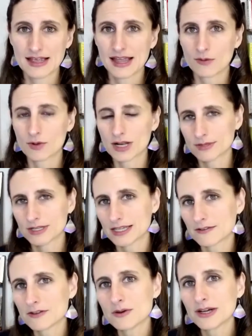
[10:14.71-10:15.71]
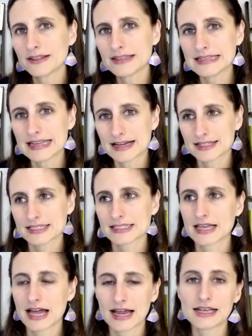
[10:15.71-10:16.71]
And what I'm going to give you on the next
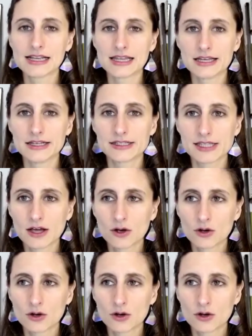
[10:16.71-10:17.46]
slide is